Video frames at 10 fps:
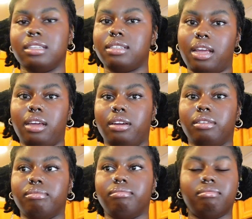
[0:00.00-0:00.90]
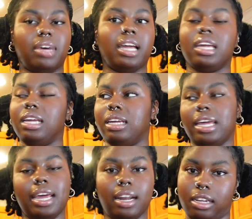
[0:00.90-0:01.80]
stay here. I
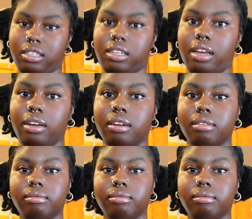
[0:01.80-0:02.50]
cannot stay here.